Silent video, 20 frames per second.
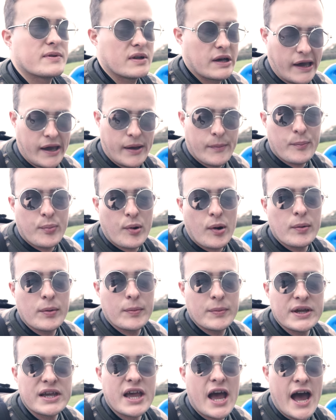It
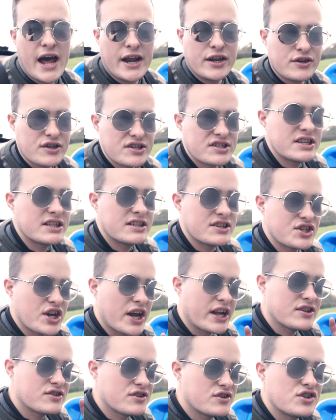probably can, you just need to
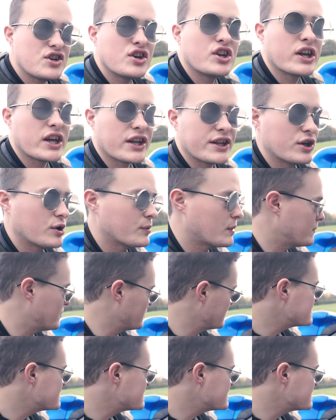change the tuning a little bit.